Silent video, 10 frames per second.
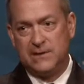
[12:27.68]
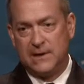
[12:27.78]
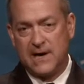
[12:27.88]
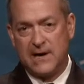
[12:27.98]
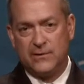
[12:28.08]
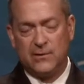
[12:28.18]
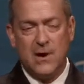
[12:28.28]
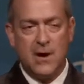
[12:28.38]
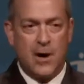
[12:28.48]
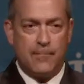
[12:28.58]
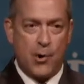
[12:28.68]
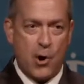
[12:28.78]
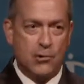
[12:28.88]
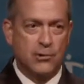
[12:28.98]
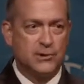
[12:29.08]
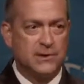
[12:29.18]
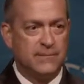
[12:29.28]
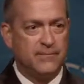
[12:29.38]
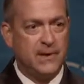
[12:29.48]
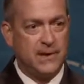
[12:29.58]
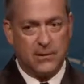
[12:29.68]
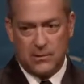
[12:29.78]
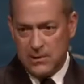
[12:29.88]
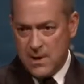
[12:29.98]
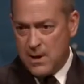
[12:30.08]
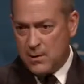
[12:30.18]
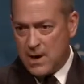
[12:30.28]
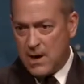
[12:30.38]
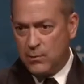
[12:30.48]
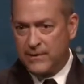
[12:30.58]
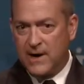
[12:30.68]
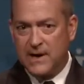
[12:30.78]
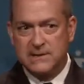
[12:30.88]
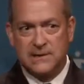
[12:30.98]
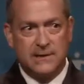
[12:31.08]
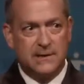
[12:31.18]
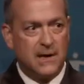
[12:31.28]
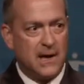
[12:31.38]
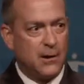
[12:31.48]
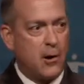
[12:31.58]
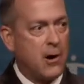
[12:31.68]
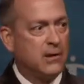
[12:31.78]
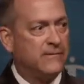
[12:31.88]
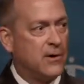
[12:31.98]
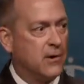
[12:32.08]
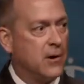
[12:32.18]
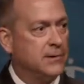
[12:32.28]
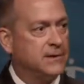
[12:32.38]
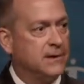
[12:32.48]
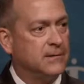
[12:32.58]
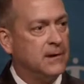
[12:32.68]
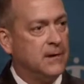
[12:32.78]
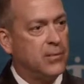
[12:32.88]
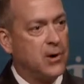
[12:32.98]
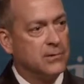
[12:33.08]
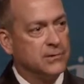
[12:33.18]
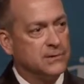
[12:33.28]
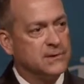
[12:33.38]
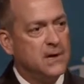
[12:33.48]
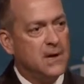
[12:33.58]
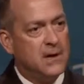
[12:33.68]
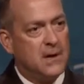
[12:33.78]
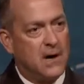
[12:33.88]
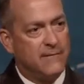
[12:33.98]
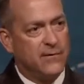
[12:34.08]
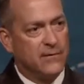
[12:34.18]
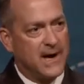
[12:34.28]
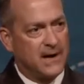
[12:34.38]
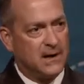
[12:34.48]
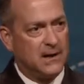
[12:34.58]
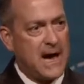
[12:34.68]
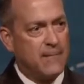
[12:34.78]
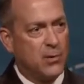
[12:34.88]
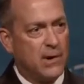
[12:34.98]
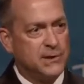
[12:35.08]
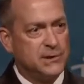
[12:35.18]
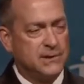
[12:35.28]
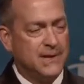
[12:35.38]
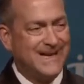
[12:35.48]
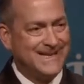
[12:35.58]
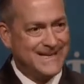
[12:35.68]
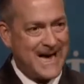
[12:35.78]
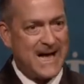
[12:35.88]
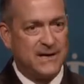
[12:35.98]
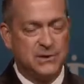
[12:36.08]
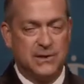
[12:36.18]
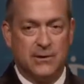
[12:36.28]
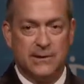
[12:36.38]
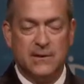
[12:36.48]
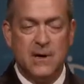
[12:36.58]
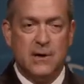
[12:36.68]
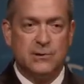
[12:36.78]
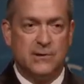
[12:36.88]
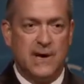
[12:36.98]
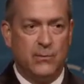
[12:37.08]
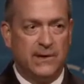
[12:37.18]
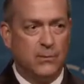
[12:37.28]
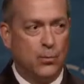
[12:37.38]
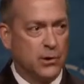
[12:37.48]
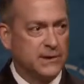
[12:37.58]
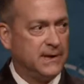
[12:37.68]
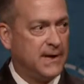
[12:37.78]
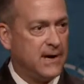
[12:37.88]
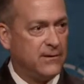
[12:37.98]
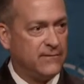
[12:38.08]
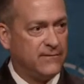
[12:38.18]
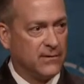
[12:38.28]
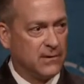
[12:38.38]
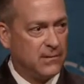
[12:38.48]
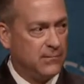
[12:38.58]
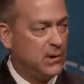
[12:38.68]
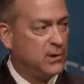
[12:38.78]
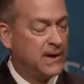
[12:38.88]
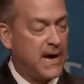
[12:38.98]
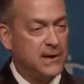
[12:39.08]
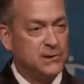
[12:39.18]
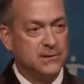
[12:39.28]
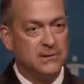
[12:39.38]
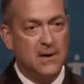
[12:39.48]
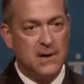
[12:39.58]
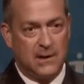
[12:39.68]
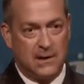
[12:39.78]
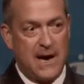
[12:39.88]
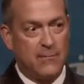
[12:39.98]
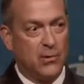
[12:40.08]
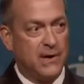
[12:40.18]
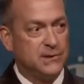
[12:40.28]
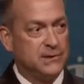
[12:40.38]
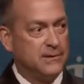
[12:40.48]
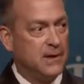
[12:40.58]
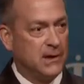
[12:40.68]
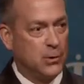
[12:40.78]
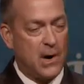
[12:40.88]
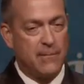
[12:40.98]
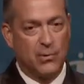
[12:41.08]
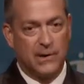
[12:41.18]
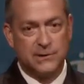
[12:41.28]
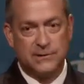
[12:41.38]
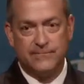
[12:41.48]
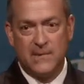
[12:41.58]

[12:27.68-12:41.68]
together, a partnership here with Iceland and all of our Arctic partners for that collaboration and data sharing so that we can work together for communication, collaboration, and cooperation.